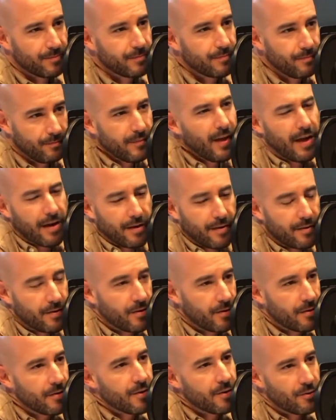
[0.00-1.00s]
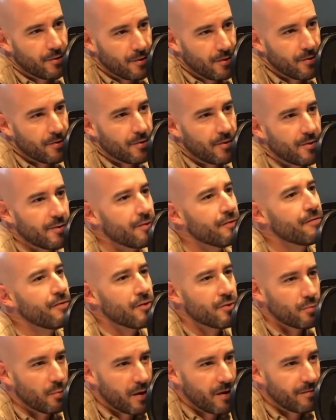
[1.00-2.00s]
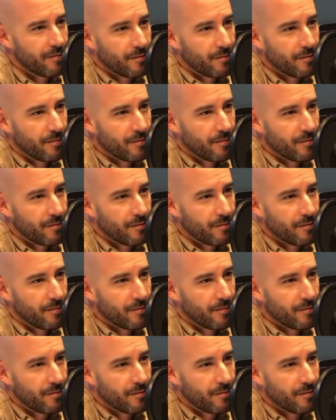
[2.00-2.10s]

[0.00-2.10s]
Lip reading: Yeah, you introduce her as your first wife.